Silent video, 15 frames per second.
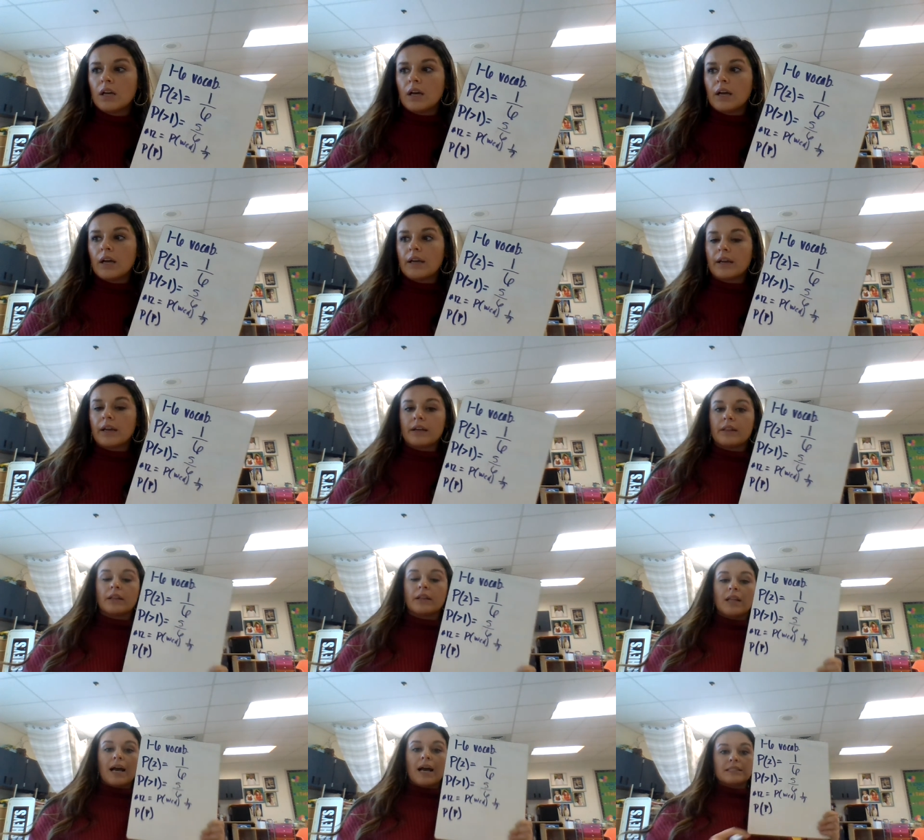And the
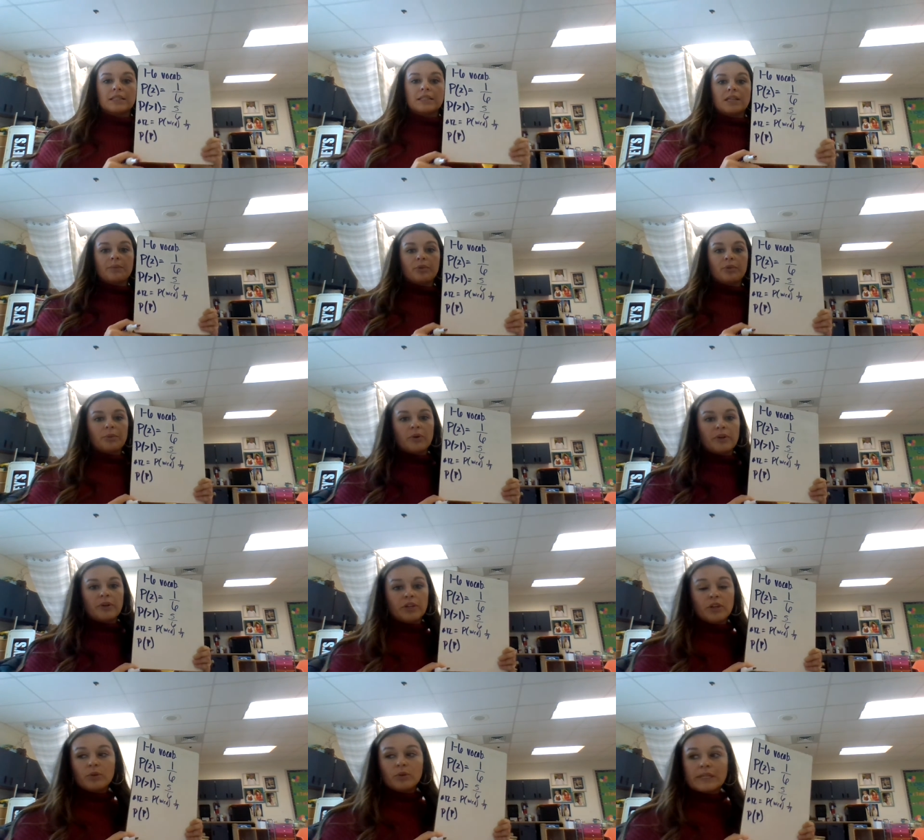last example I'm going to
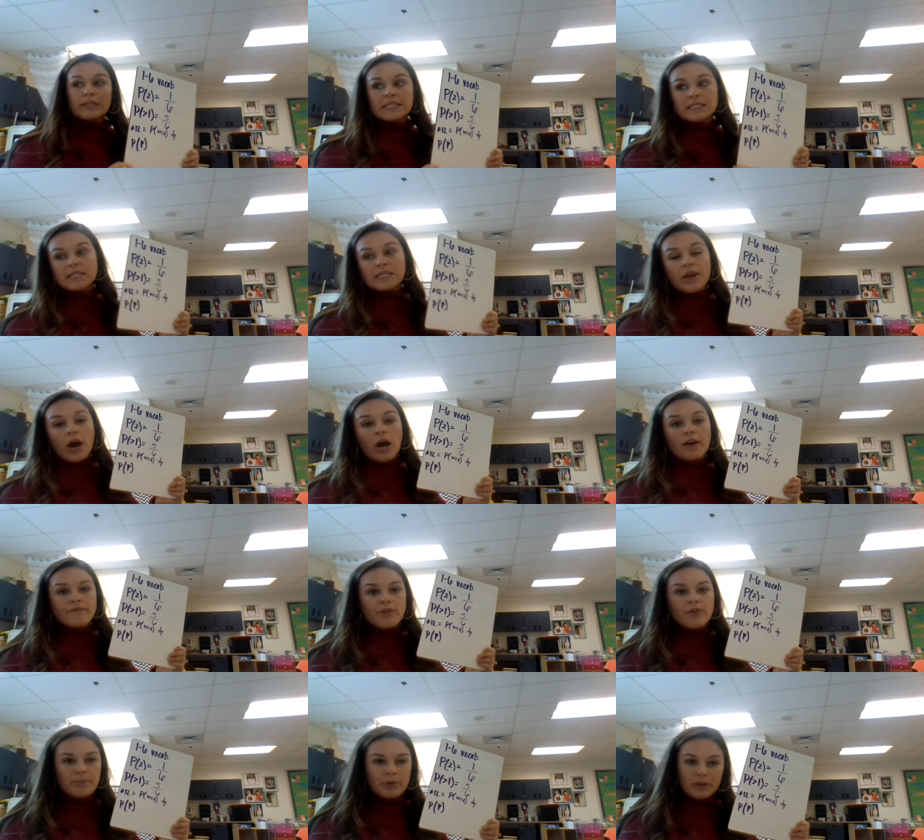do, this is not
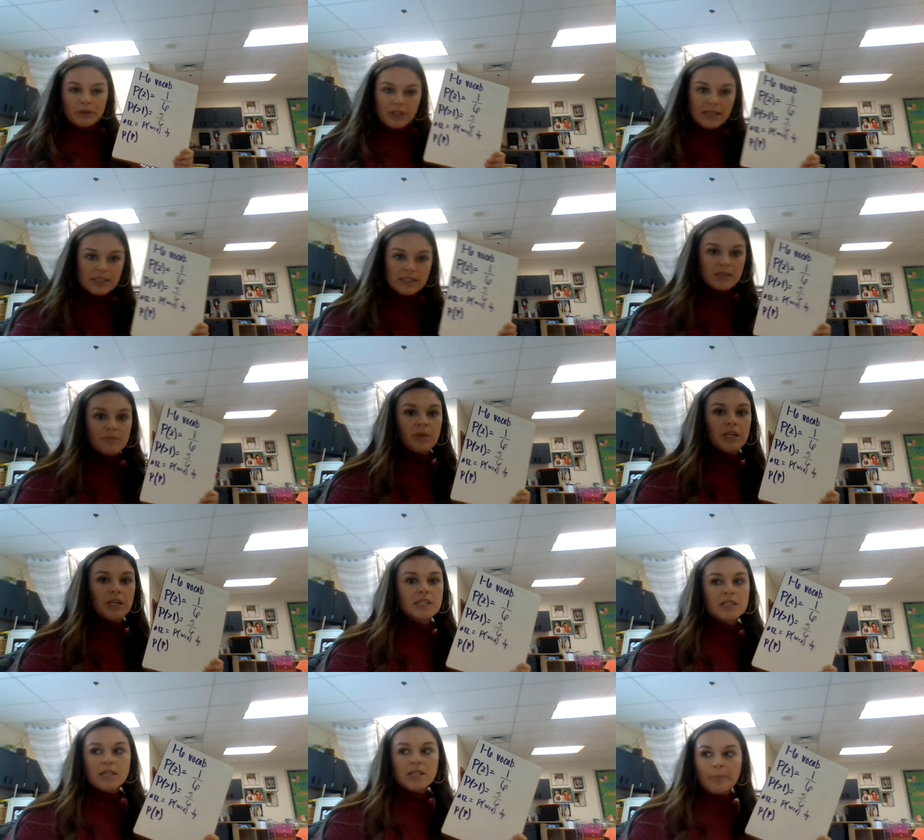from your lesson, but
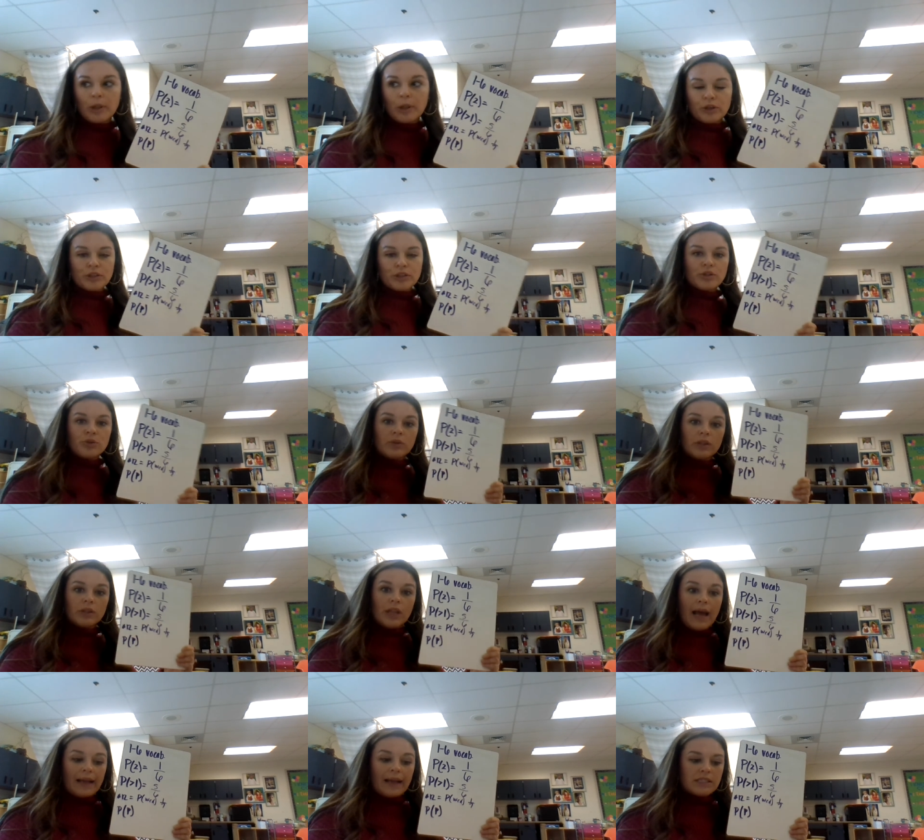it's similar to the
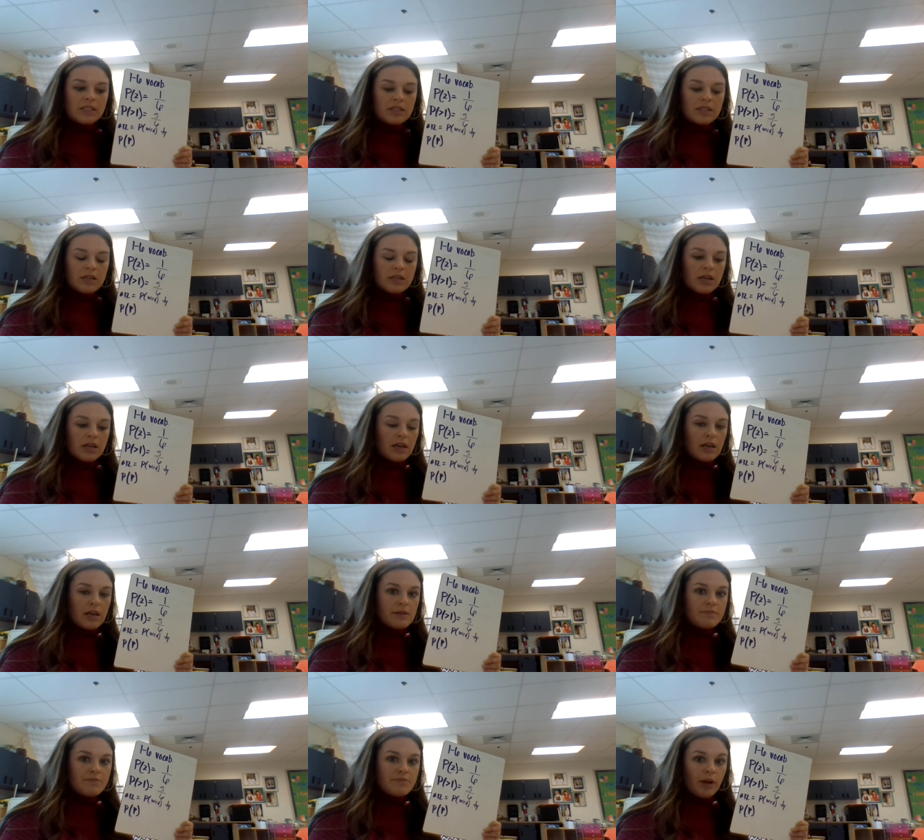last
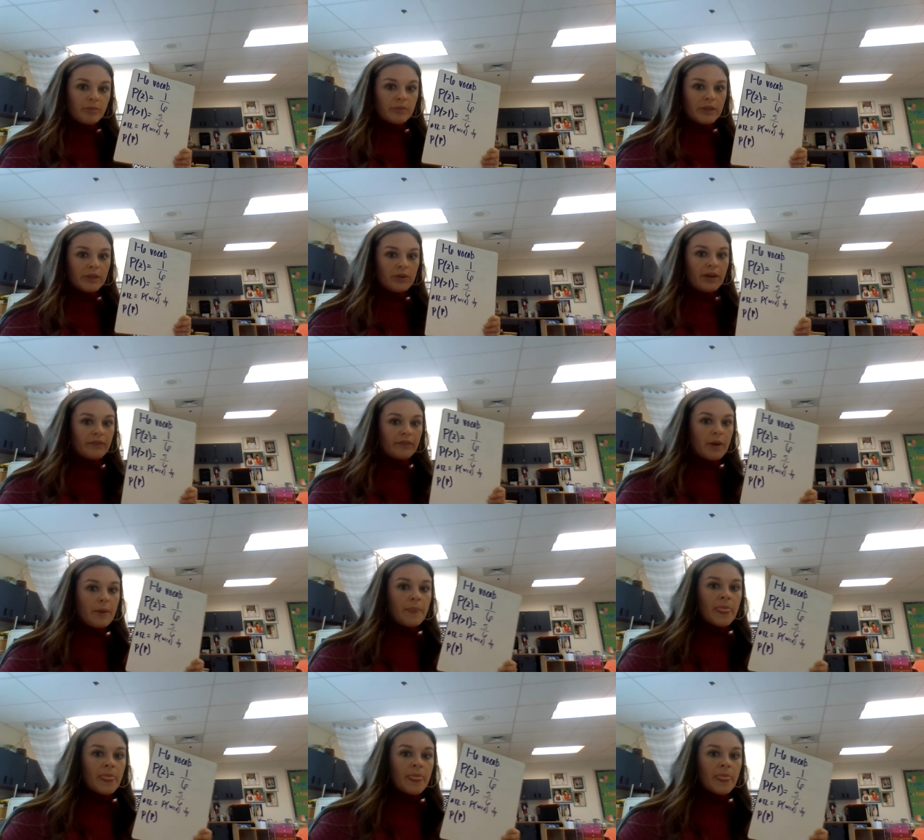problem that you have.